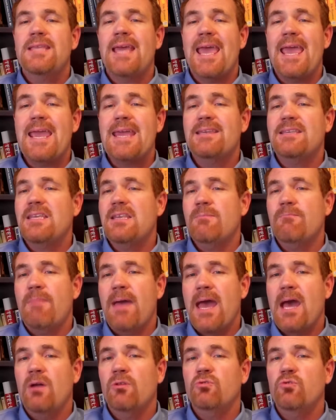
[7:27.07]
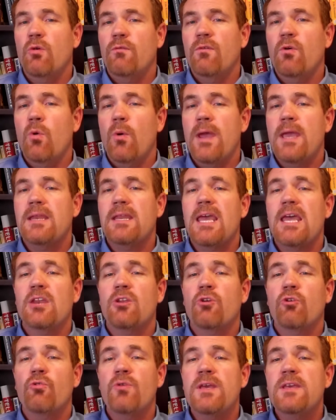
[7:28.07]
to 18 pounds overweight
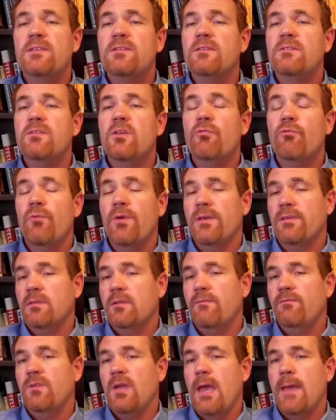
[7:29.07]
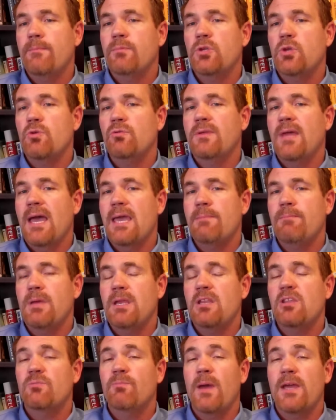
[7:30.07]
increases the risk of type 2
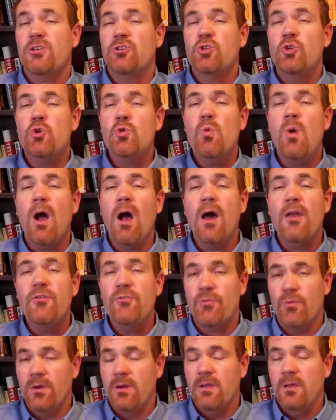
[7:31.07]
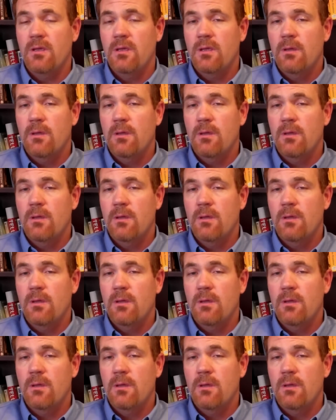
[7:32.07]
diabetes by 200%.